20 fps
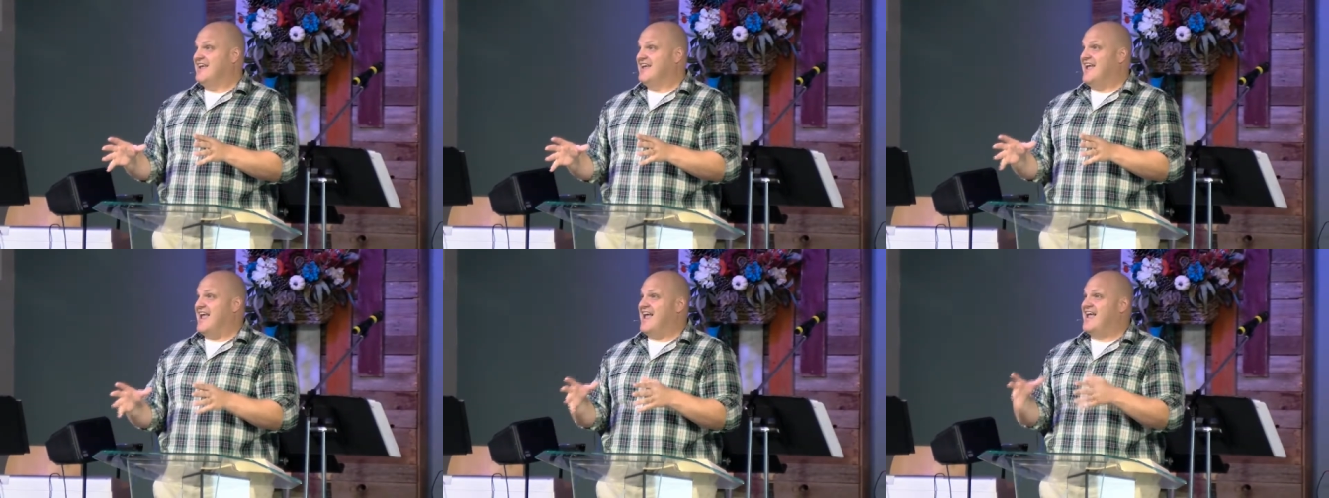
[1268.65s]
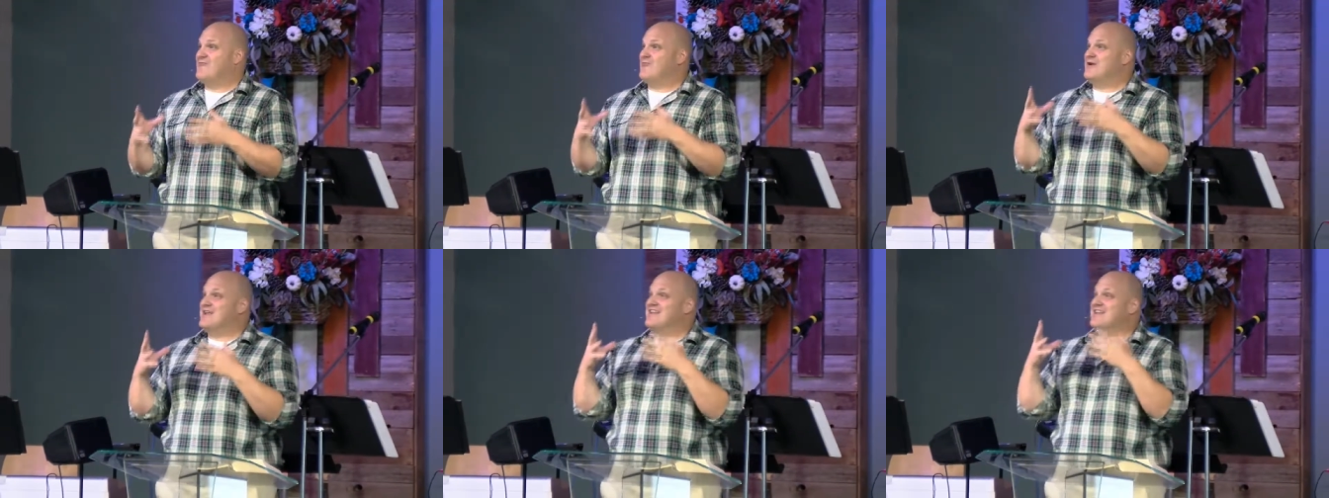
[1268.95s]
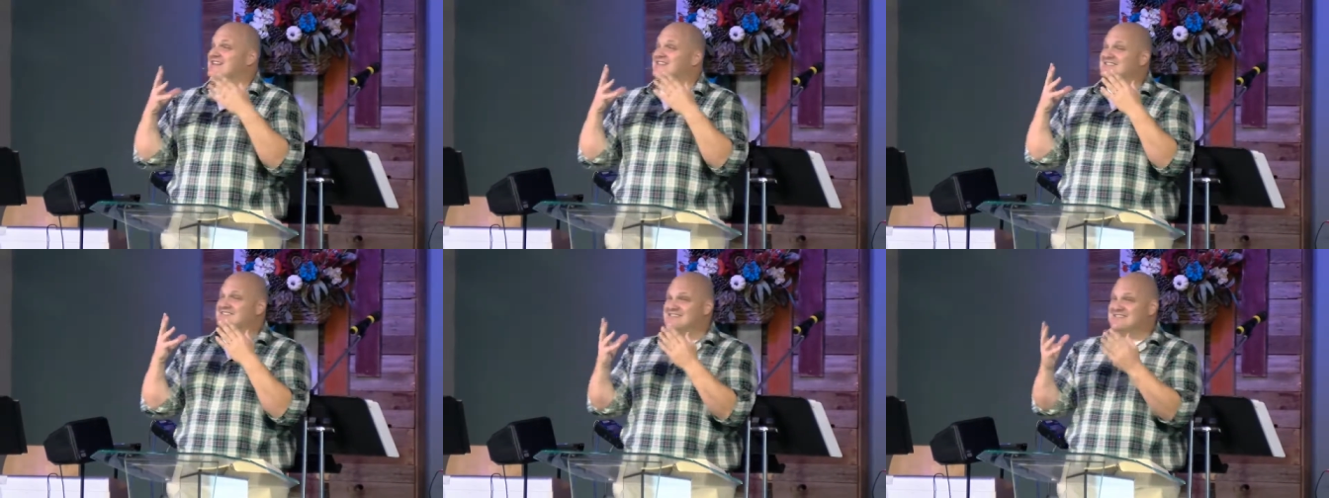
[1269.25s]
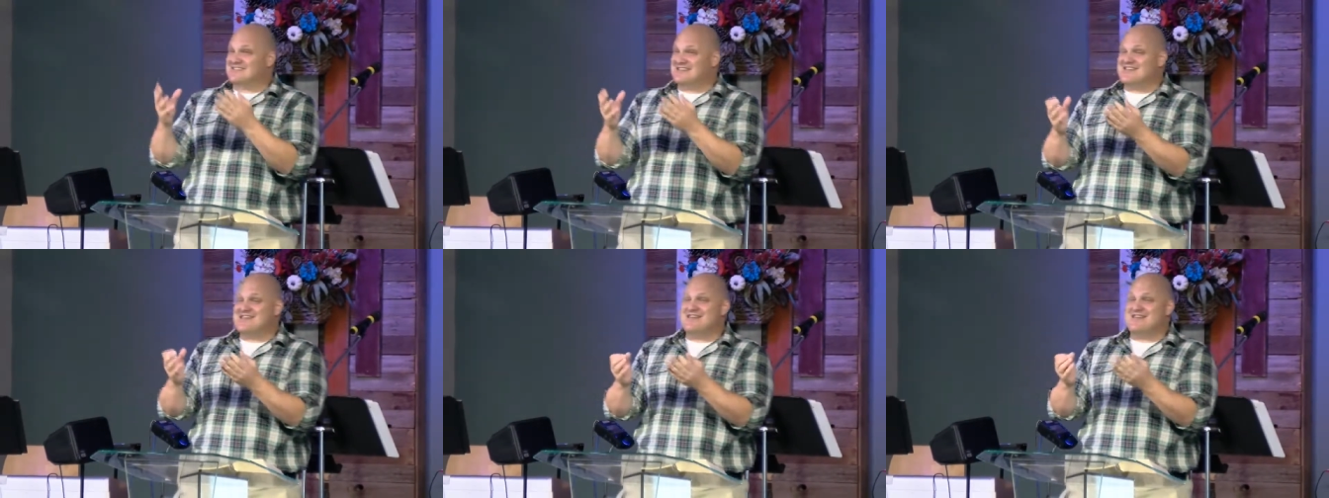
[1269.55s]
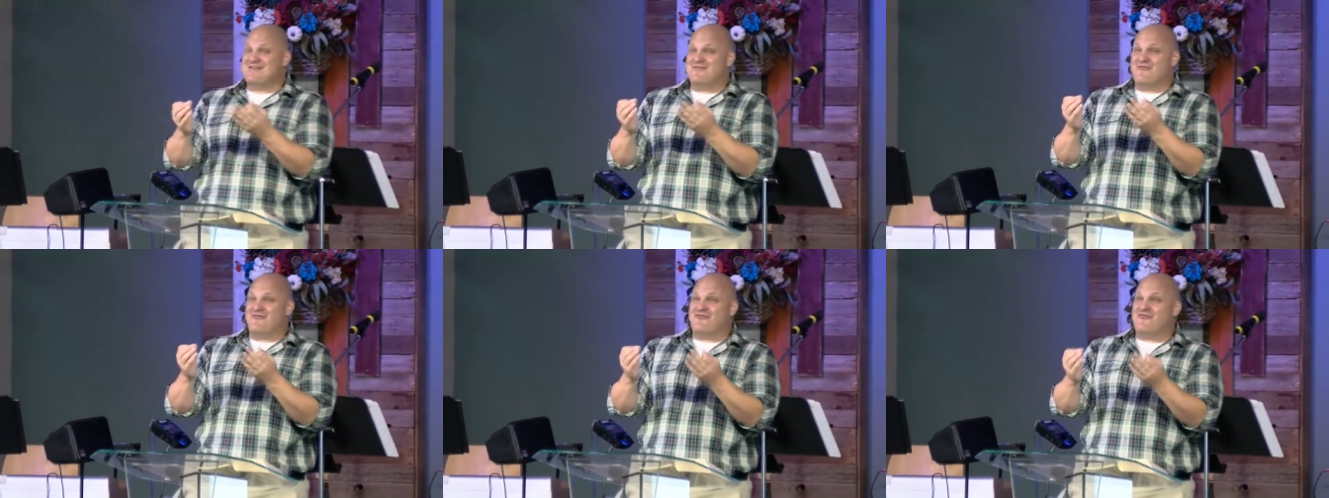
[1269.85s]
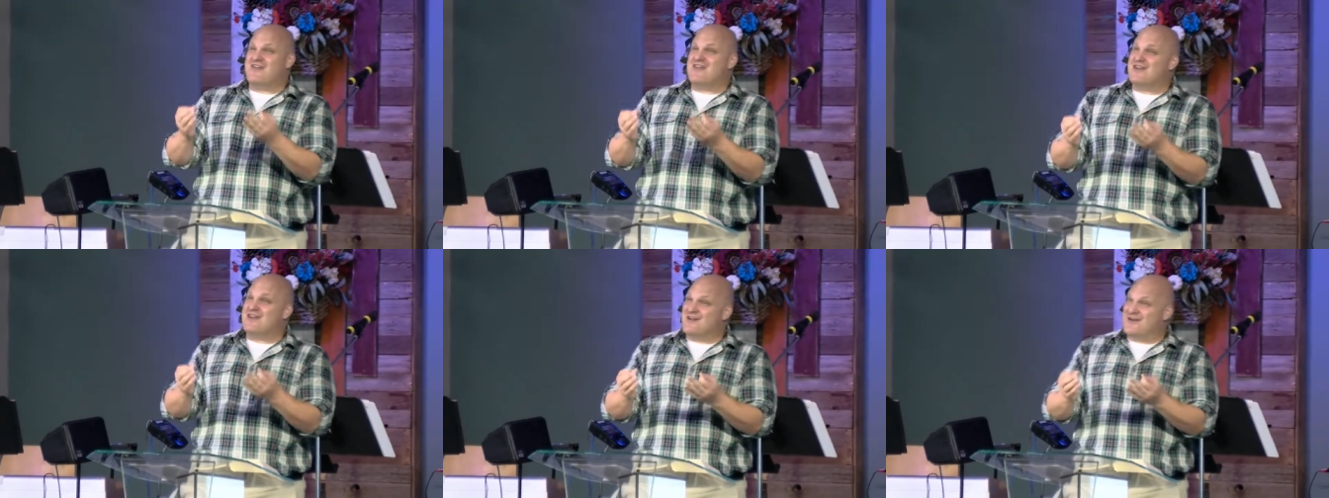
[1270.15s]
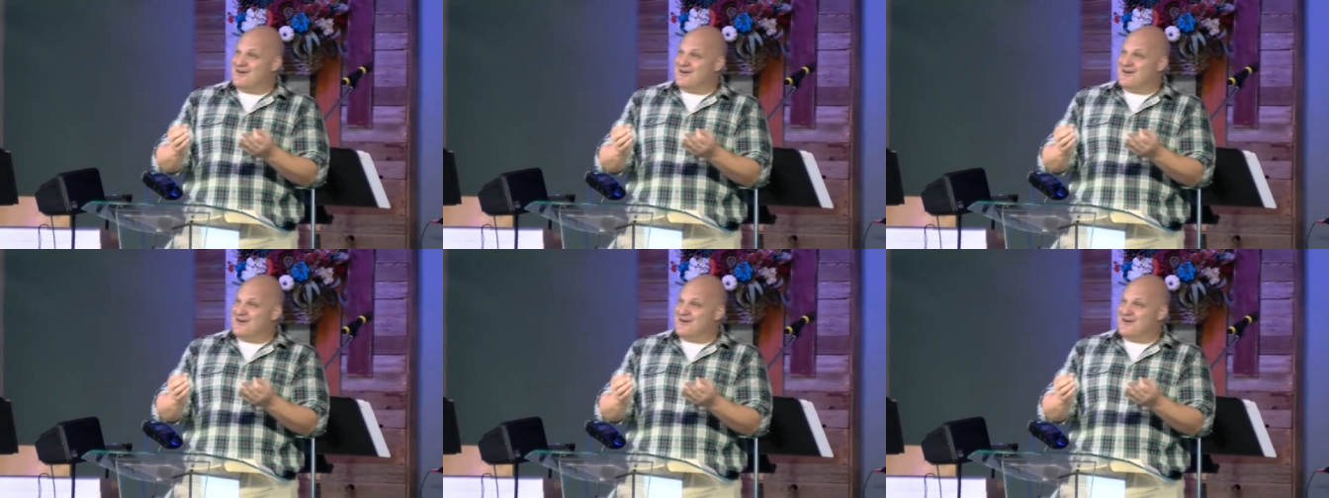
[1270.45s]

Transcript: And we could see fear